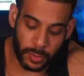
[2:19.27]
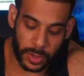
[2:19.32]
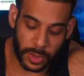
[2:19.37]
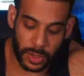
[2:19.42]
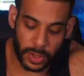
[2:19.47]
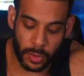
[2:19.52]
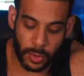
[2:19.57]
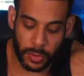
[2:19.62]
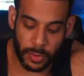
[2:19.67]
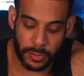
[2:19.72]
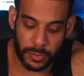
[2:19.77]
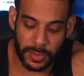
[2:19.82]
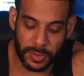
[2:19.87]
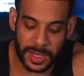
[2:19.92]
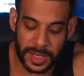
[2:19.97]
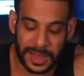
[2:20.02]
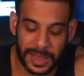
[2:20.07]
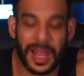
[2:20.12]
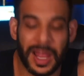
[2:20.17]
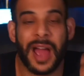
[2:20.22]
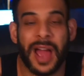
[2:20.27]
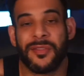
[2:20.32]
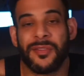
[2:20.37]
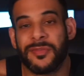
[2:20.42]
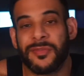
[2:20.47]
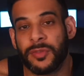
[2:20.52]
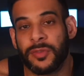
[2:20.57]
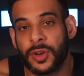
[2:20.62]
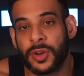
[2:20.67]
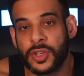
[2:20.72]
We're going to go through the live
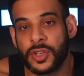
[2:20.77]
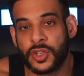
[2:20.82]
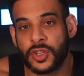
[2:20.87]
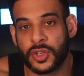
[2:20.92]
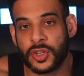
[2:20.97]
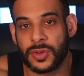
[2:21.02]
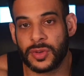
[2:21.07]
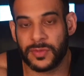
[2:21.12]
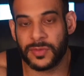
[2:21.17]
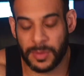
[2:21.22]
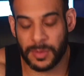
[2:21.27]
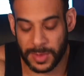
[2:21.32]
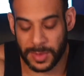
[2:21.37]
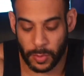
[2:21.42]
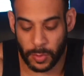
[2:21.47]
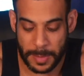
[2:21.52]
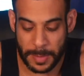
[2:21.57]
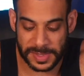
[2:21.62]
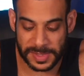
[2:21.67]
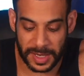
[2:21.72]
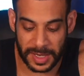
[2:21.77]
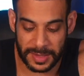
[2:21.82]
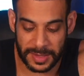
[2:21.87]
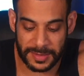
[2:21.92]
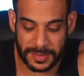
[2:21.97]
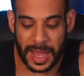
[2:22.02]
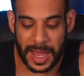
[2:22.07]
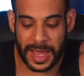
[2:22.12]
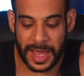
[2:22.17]
footage from the website,